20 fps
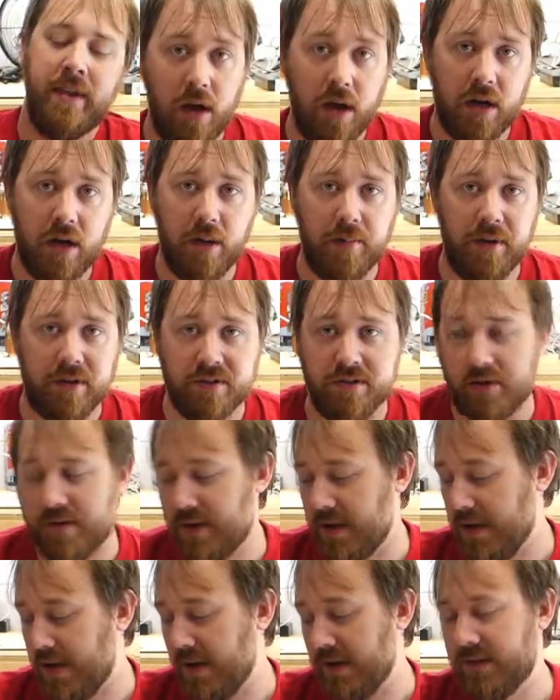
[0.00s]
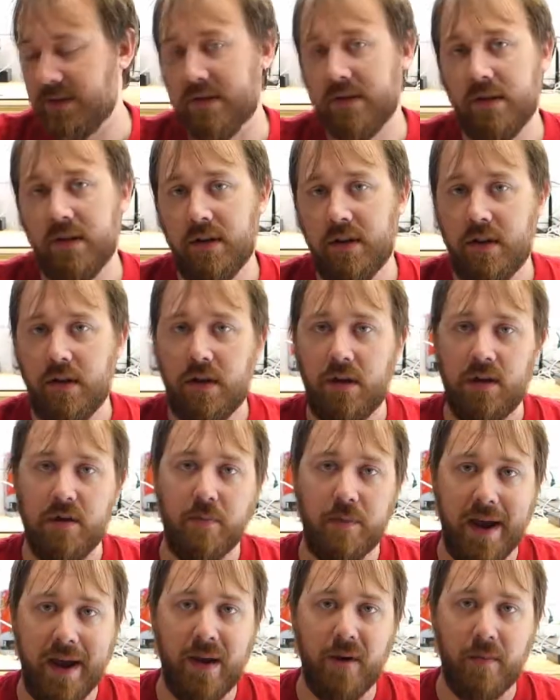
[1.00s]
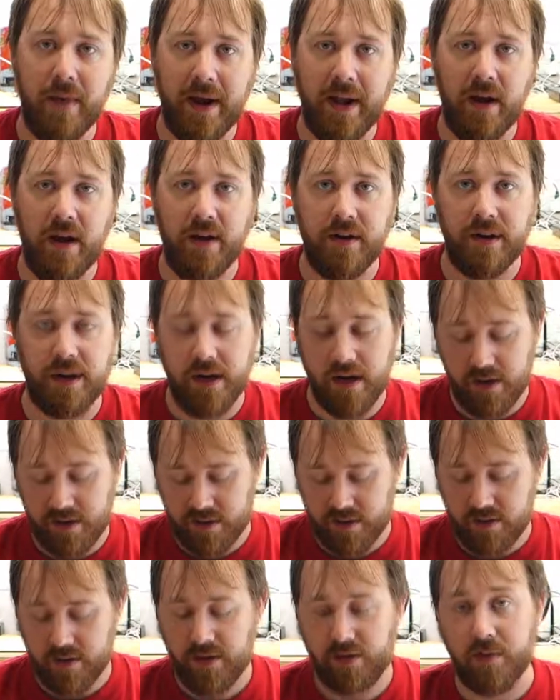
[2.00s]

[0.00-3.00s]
A couple extra things you may or may not need.